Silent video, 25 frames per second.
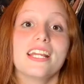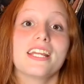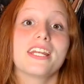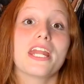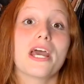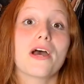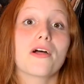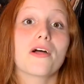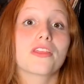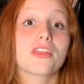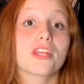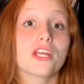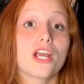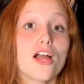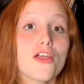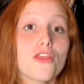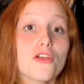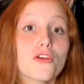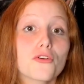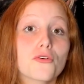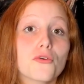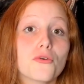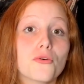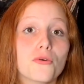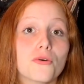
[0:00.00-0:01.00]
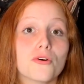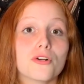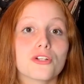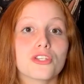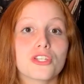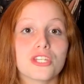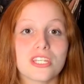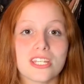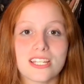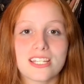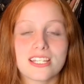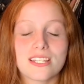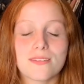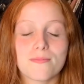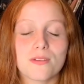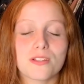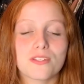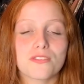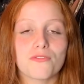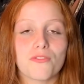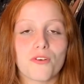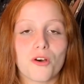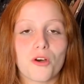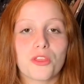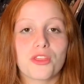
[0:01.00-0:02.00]
Now the other cool Gene
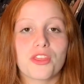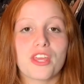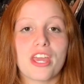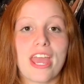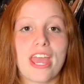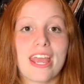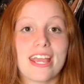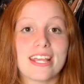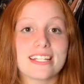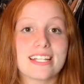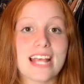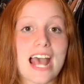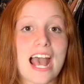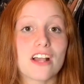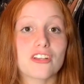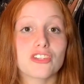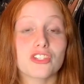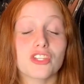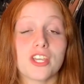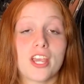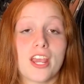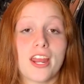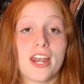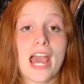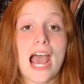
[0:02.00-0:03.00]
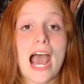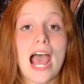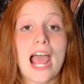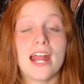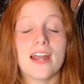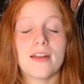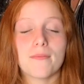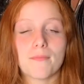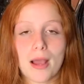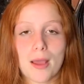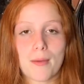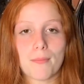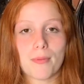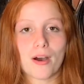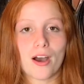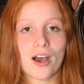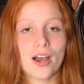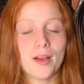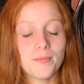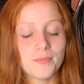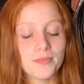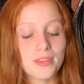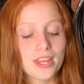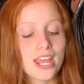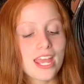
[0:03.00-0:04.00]
Simmons vault thing is actually an item I
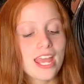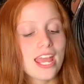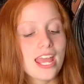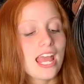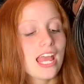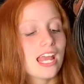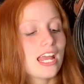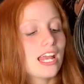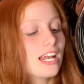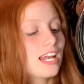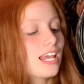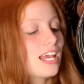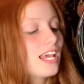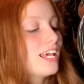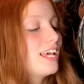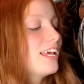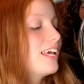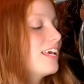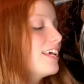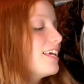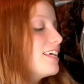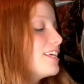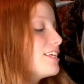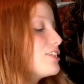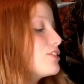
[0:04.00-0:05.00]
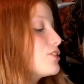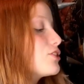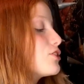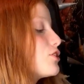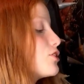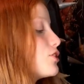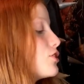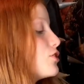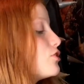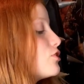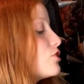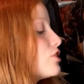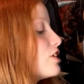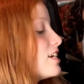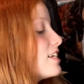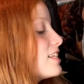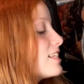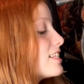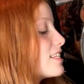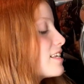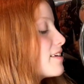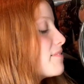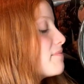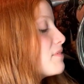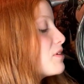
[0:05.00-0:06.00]
bought, and it is the Gene
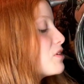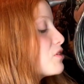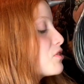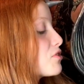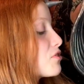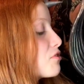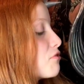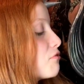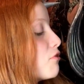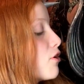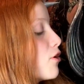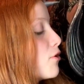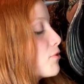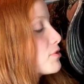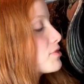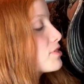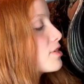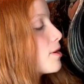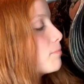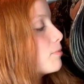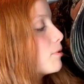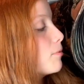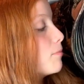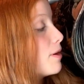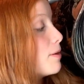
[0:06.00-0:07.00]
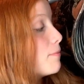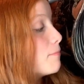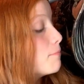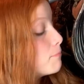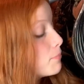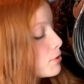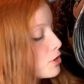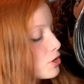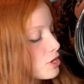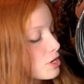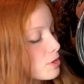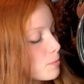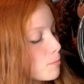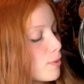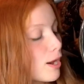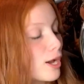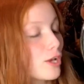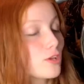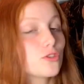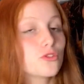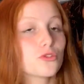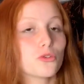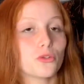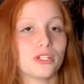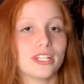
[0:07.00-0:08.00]
Simmons The Vault Supplement book by
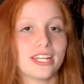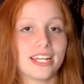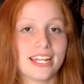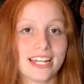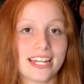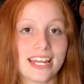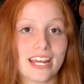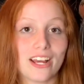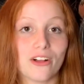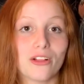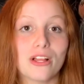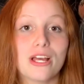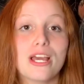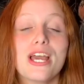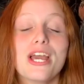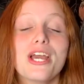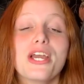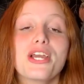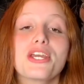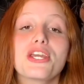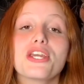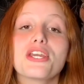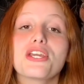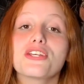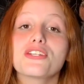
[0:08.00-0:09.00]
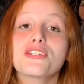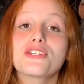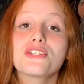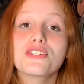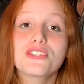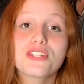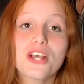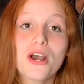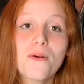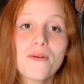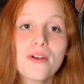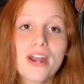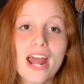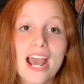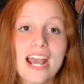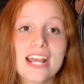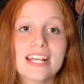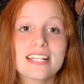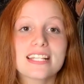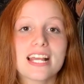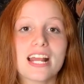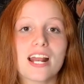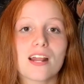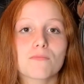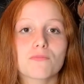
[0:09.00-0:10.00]
Julian Gill. He is so
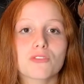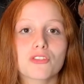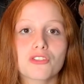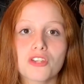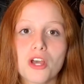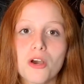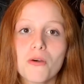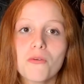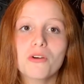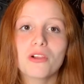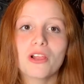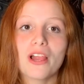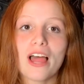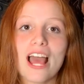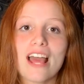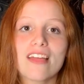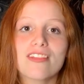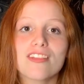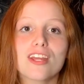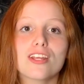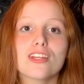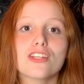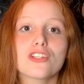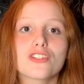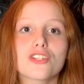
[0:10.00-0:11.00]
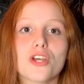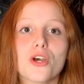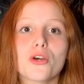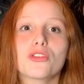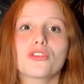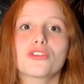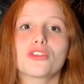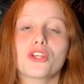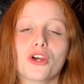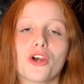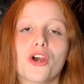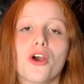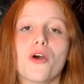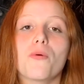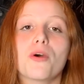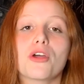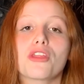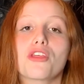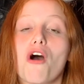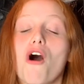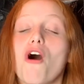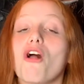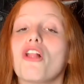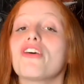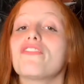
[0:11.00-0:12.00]
nice, and I'm so glad that he's so thorough with
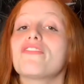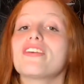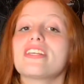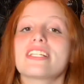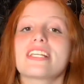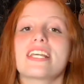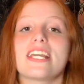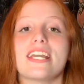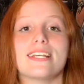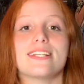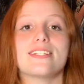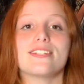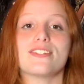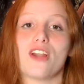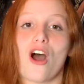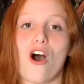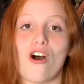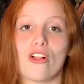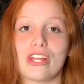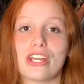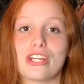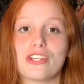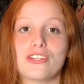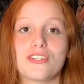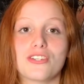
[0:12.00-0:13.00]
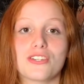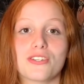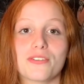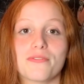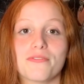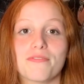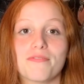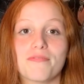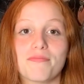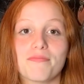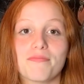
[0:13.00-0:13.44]
all of his KISS knowledge.